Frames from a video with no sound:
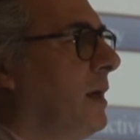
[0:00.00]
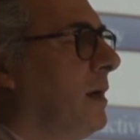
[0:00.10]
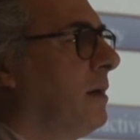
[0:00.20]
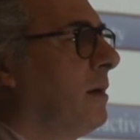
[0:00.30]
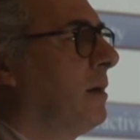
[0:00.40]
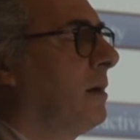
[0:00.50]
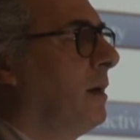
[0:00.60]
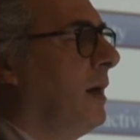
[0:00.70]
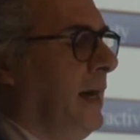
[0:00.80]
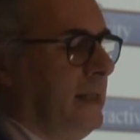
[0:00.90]

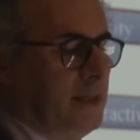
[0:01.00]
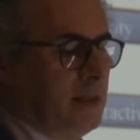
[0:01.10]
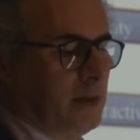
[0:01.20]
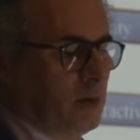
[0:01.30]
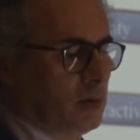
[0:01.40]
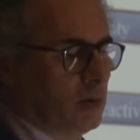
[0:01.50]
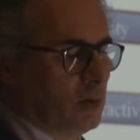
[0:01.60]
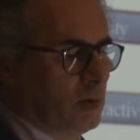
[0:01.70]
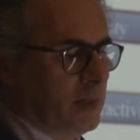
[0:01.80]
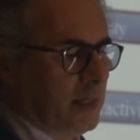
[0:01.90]
I did not
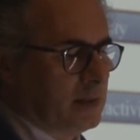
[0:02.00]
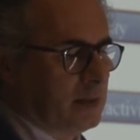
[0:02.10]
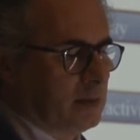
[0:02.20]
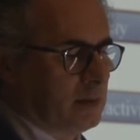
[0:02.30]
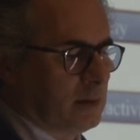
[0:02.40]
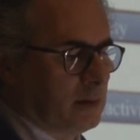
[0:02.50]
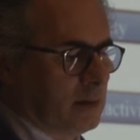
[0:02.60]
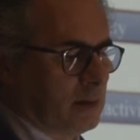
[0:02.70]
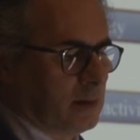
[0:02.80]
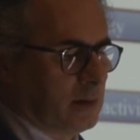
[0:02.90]
know that
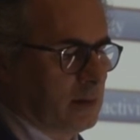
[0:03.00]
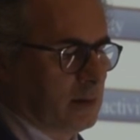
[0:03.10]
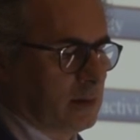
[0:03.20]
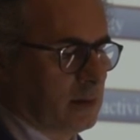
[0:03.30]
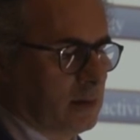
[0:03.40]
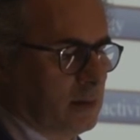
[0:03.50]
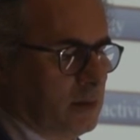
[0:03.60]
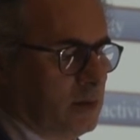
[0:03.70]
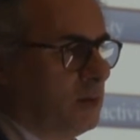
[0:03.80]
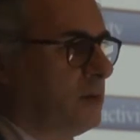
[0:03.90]

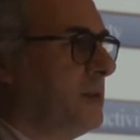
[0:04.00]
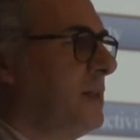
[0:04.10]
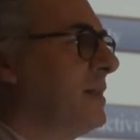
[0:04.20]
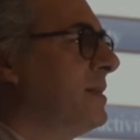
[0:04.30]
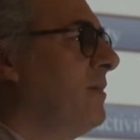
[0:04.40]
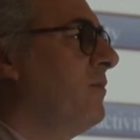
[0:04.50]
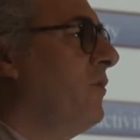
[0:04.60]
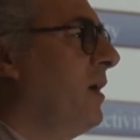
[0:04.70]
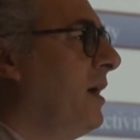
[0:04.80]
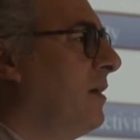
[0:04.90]
the
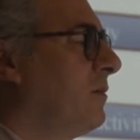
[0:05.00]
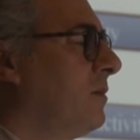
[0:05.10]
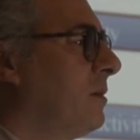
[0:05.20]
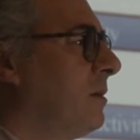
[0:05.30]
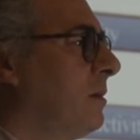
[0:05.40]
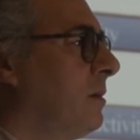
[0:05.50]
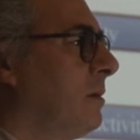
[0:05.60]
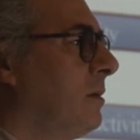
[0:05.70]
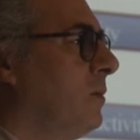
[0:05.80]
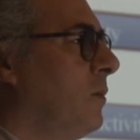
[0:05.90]

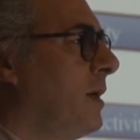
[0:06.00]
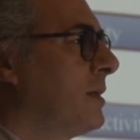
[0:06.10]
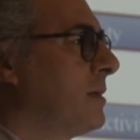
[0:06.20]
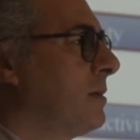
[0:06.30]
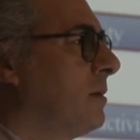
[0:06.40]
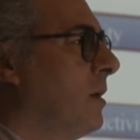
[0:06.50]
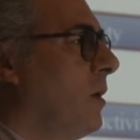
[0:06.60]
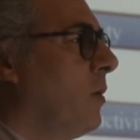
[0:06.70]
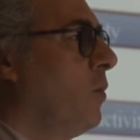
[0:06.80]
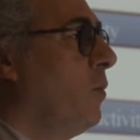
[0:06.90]
DSM-5 was
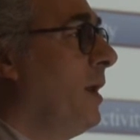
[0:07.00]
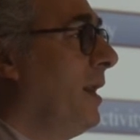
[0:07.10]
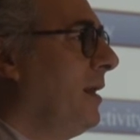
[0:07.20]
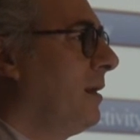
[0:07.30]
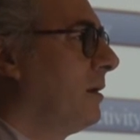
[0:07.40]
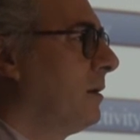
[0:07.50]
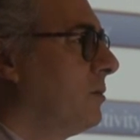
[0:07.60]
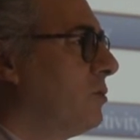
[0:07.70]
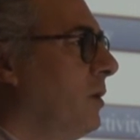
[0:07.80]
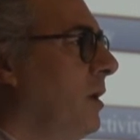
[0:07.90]
willing
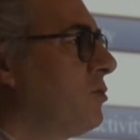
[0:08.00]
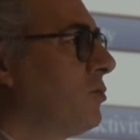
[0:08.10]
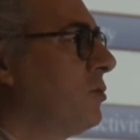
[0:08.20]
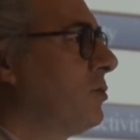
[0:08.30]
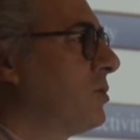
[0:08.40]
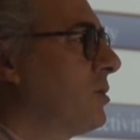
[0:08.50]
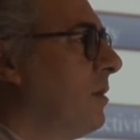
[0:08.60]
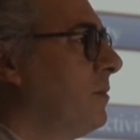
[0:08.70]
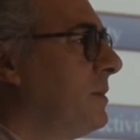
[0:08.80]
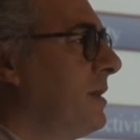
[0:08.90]
to introduce
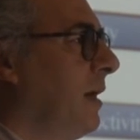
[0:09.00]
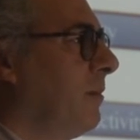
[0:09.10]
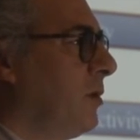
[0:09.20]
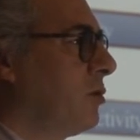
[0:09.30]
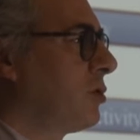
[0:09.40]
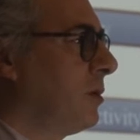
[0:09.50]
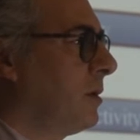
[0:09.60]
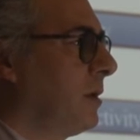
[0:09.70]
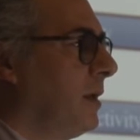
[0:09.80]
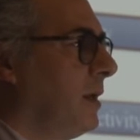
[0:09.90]
some
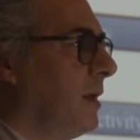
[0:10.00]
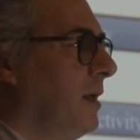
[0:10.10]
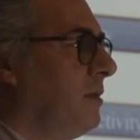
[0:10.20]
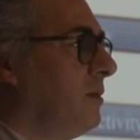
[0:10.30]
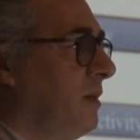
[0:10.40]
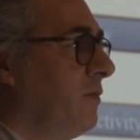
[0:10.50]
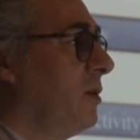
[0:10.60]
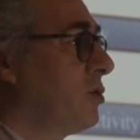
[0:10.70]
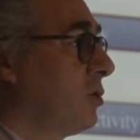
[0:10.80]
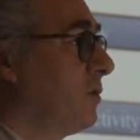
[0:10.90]
dimension in the
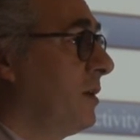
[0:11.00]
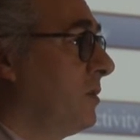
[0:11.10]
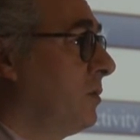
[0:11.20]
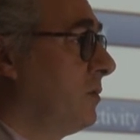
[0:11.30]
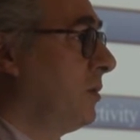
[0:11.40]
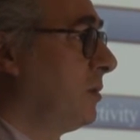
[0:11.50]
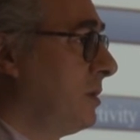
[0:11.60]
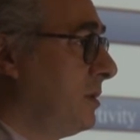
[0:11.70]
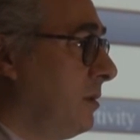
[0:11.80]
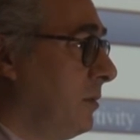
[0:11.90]
definition of
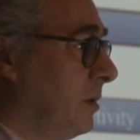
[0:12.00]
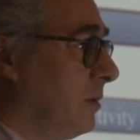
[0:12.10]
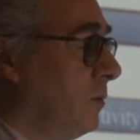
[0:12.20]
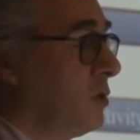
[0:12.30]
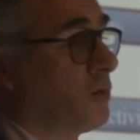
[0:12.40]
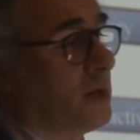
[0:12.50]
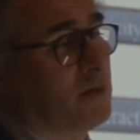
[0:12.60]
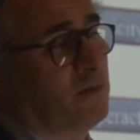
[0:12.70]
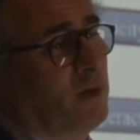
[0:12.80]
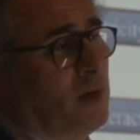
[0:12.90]
autism, which
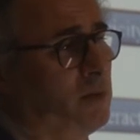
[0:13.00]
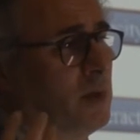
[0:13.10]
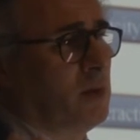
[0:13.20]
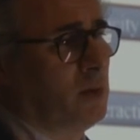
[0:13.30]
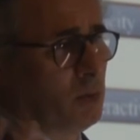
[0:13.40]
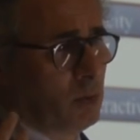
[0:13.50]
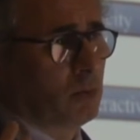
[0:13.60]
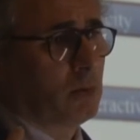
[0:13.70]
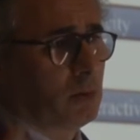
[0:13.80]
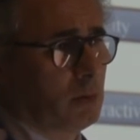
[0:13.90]
was very new
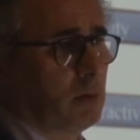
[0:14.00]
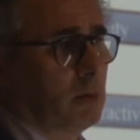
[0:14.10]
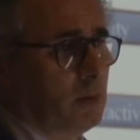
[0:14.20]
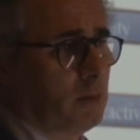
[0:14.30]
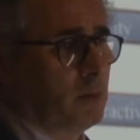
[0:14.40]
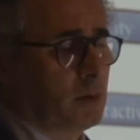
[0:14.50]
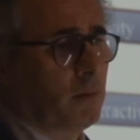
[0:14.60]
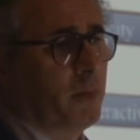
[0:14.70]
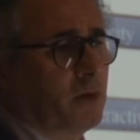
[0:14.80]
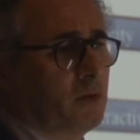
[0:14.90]

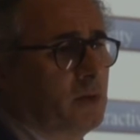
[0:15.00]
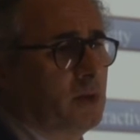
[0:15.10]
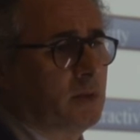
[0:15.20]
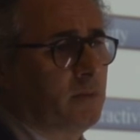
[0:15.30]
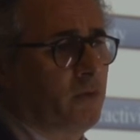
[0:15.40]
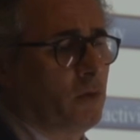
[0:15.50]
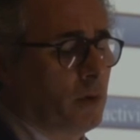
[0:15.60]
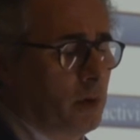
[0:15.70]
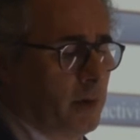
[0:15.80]
compared to DSM-4.